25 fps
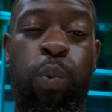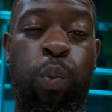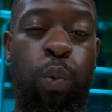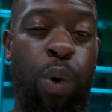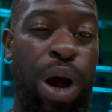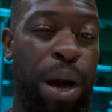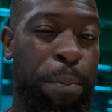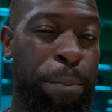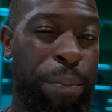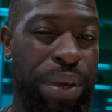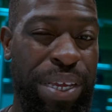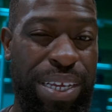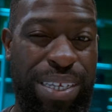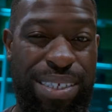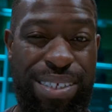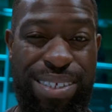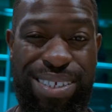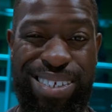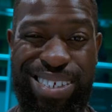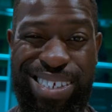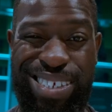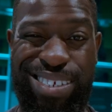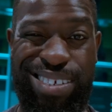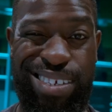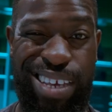whopping
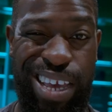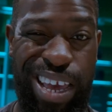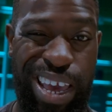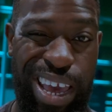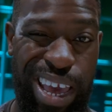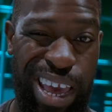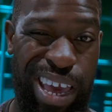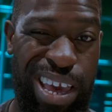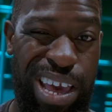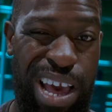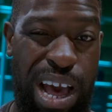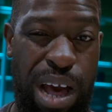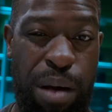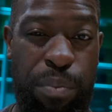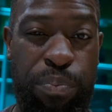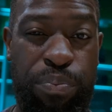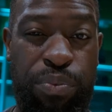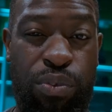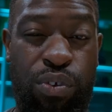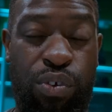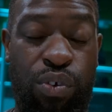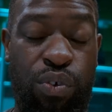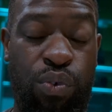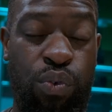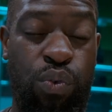6K
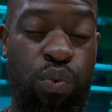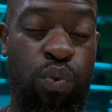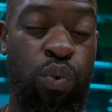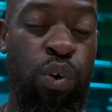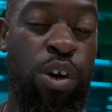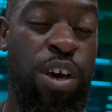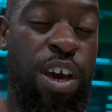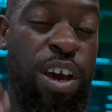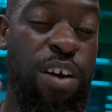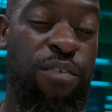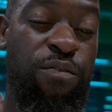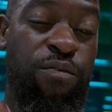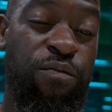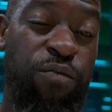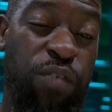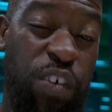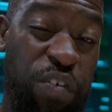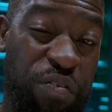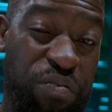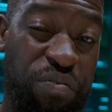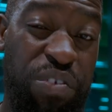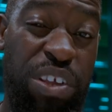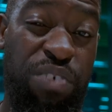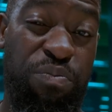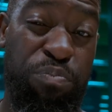up to
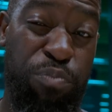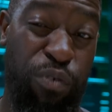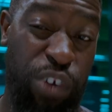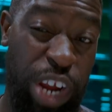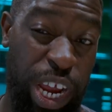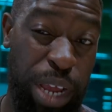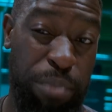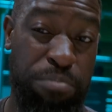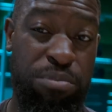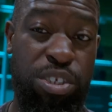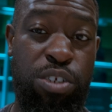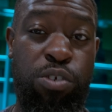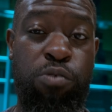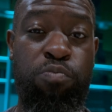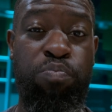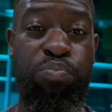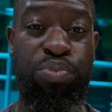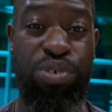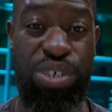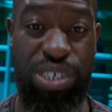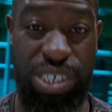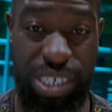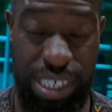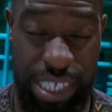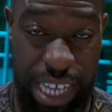50 frames
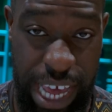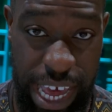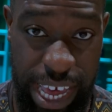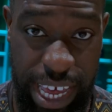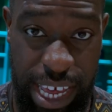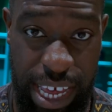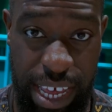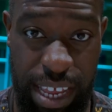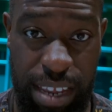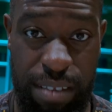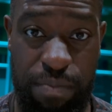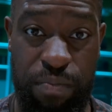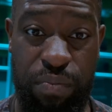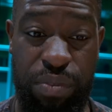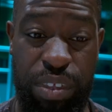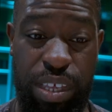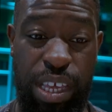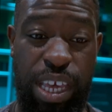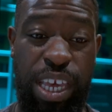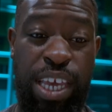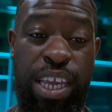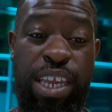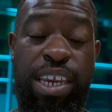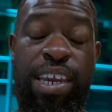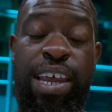per second
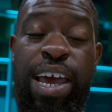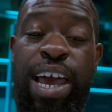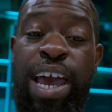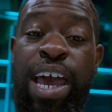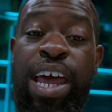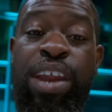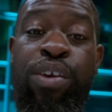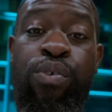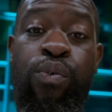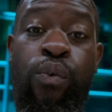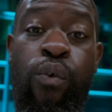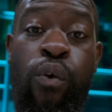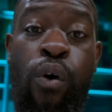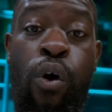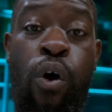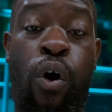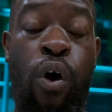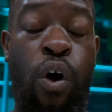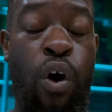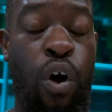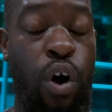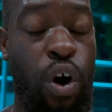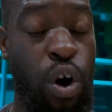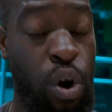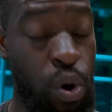in
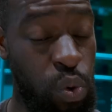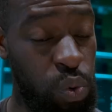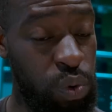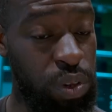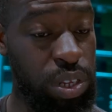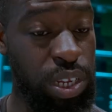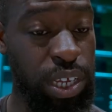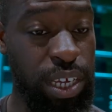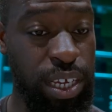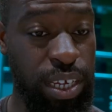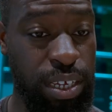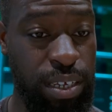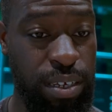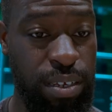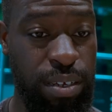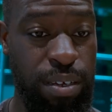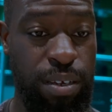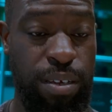NRAW only,